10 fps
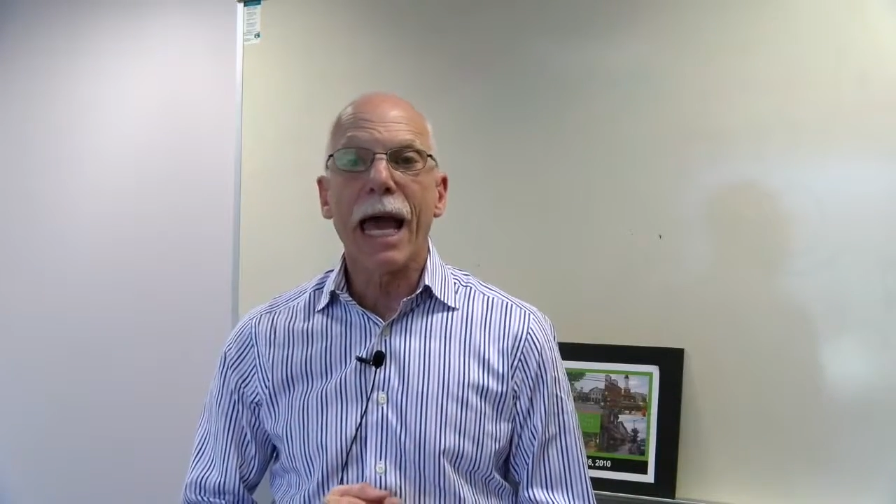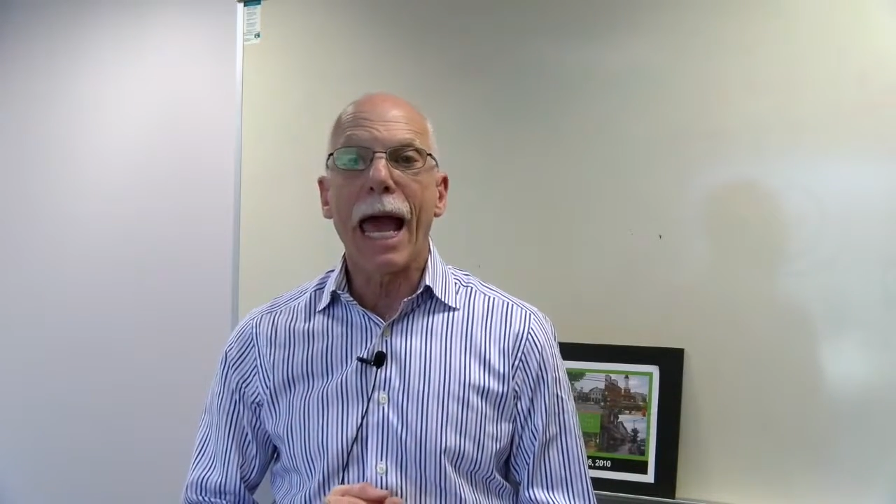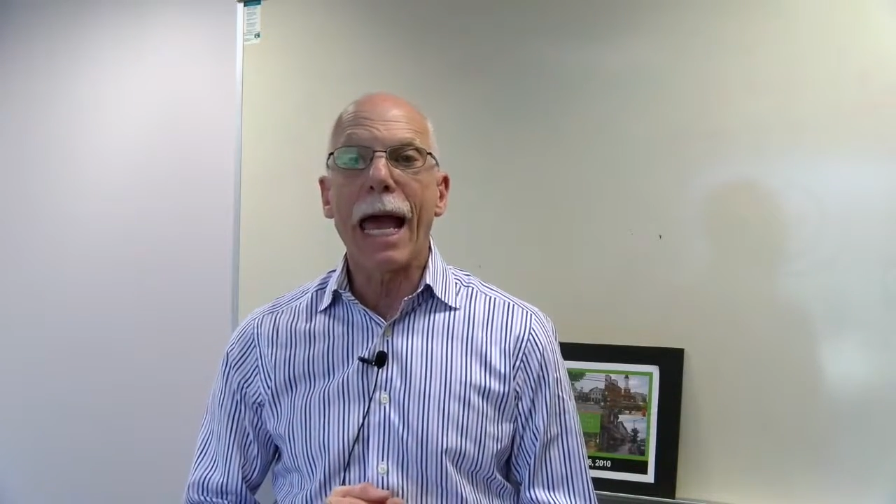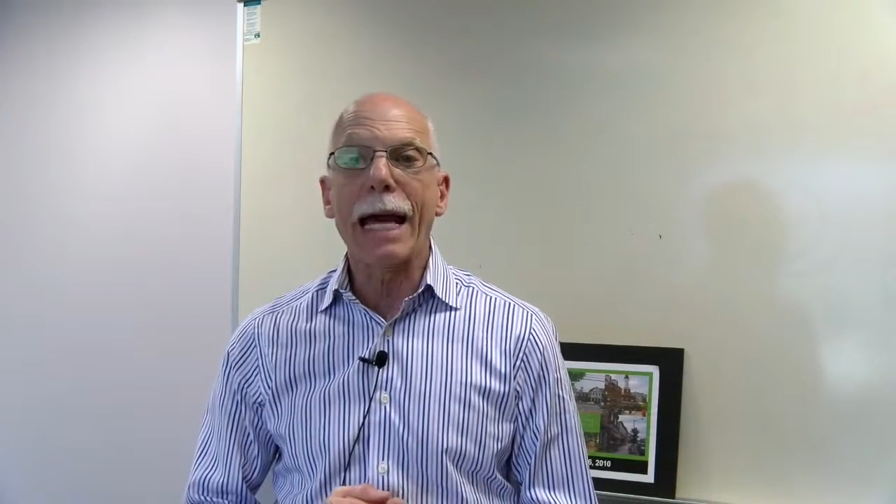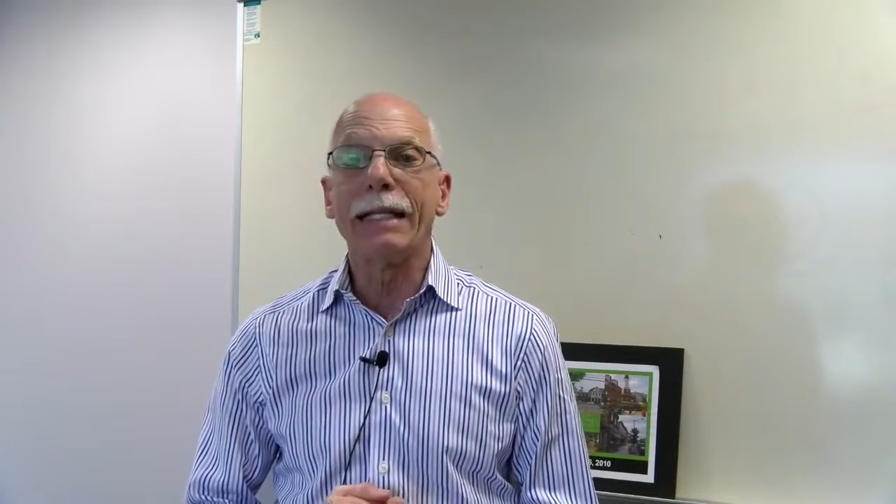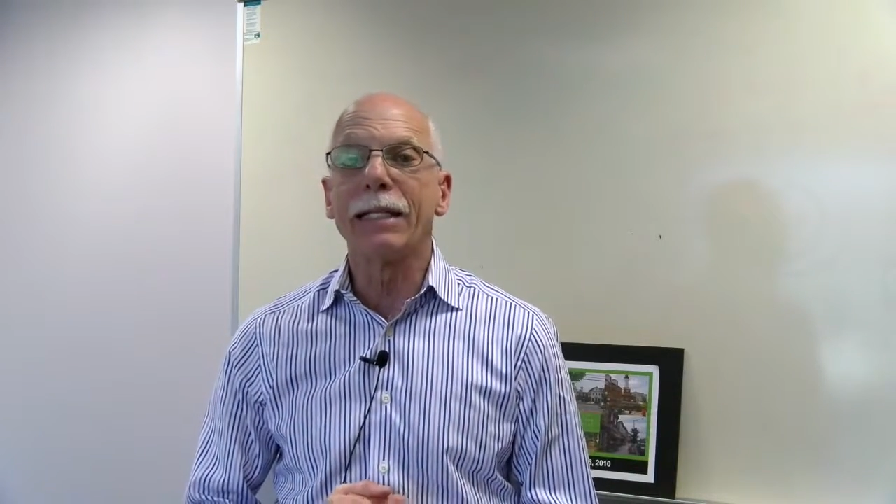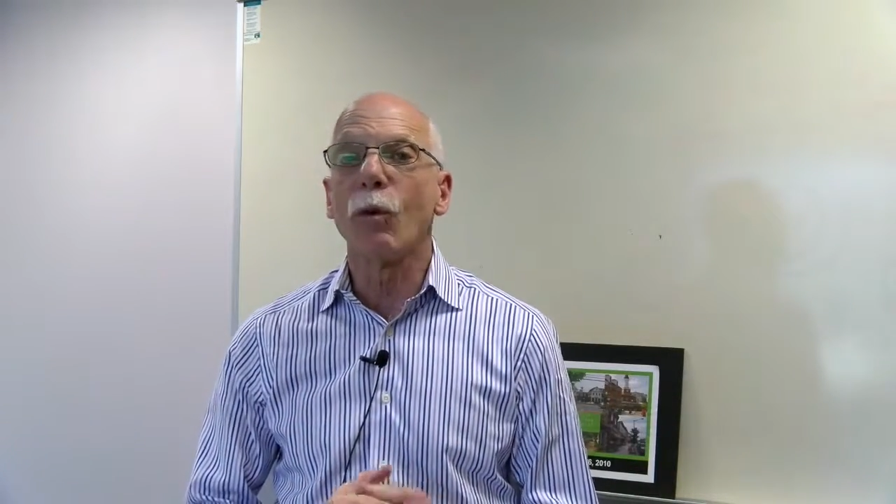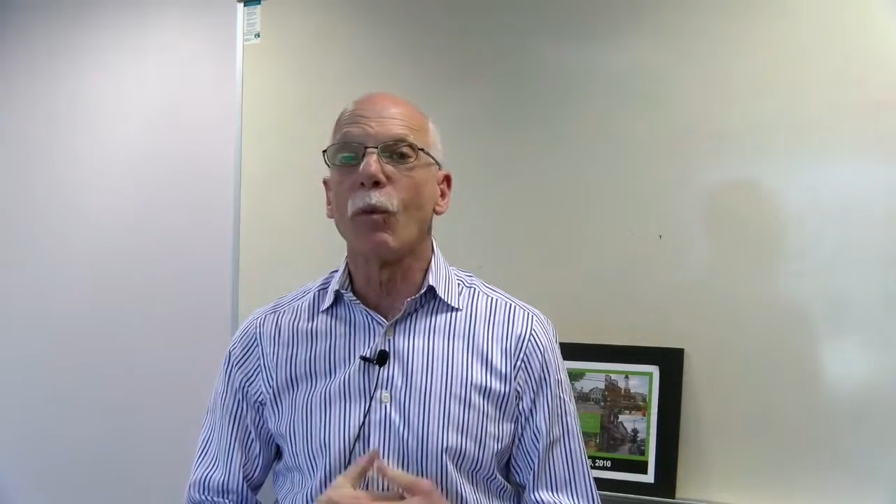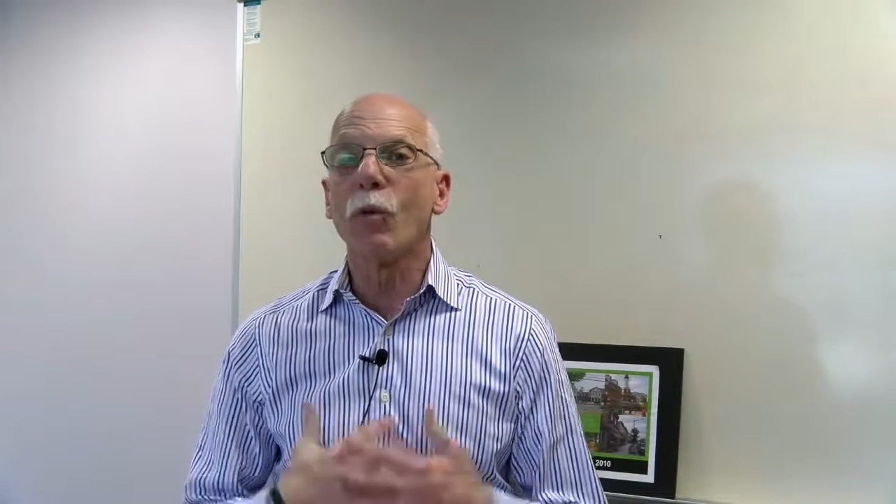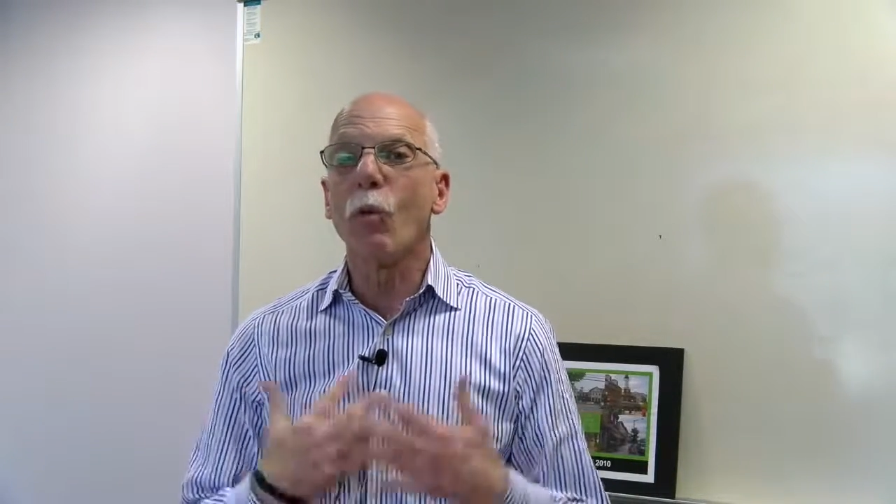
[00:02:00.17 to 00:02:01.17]
and
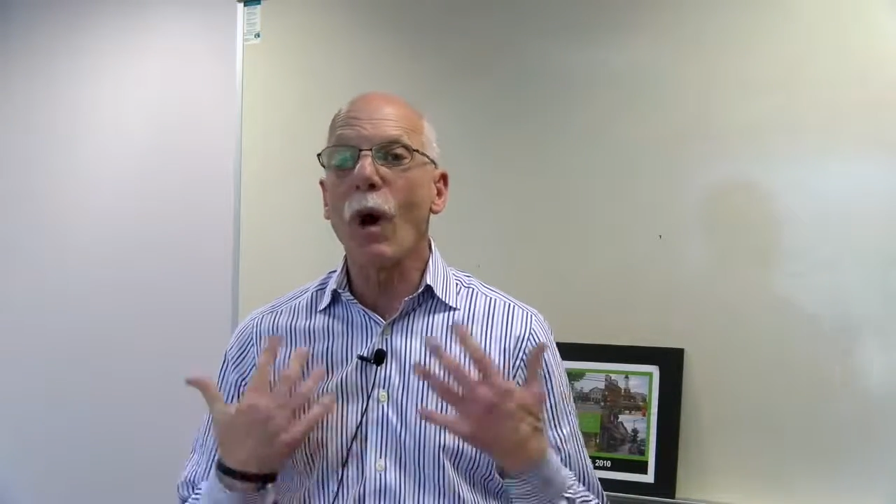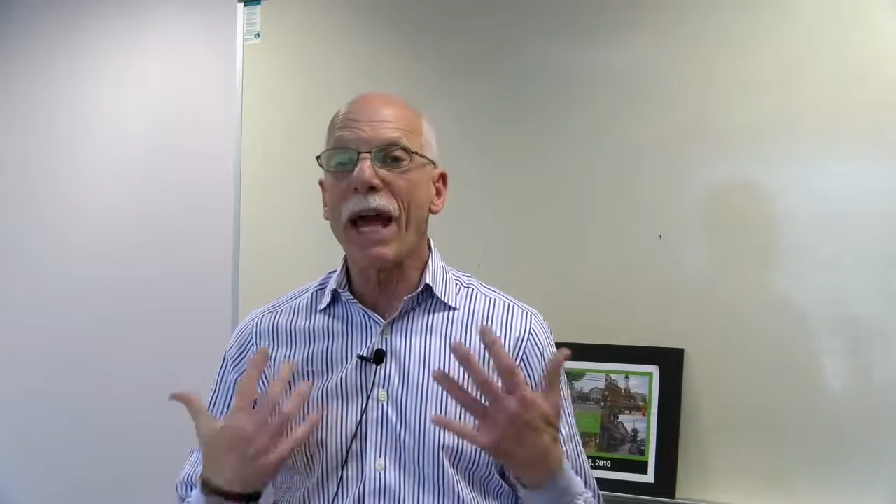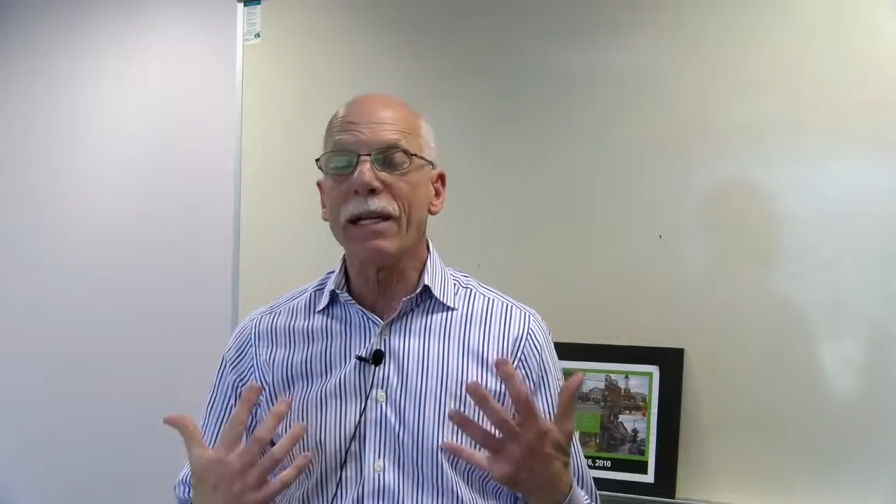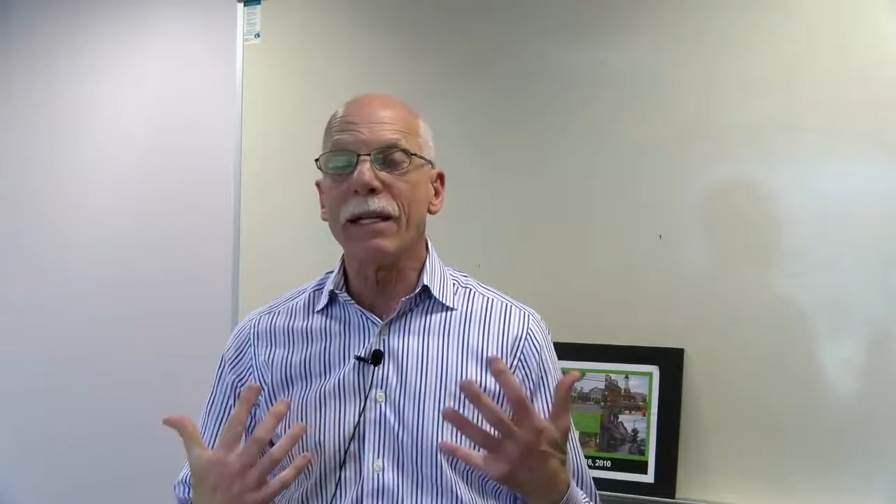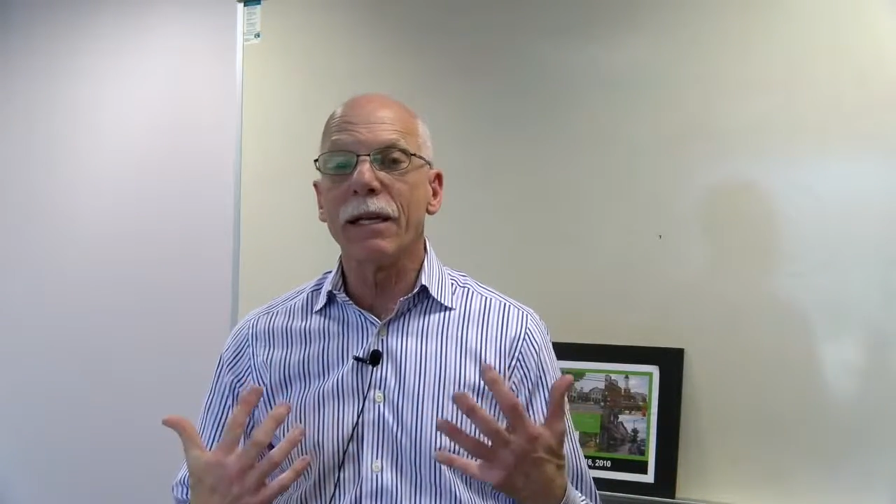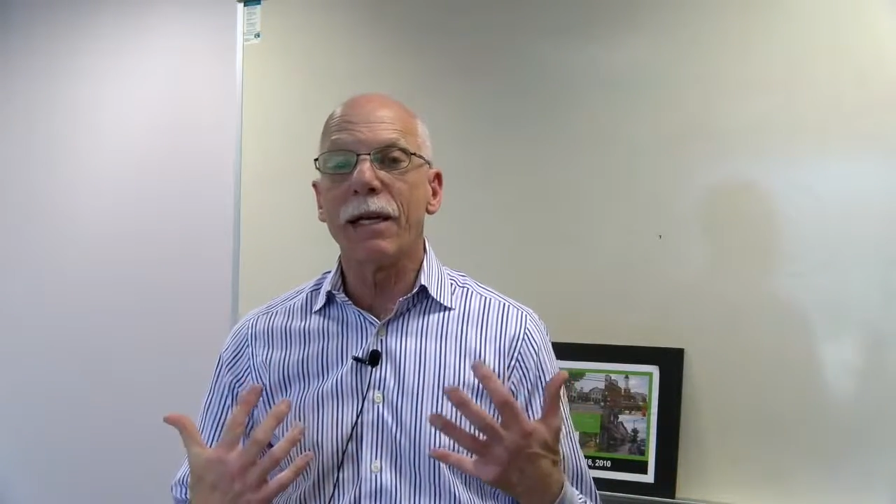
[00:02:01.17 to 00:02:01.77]
we went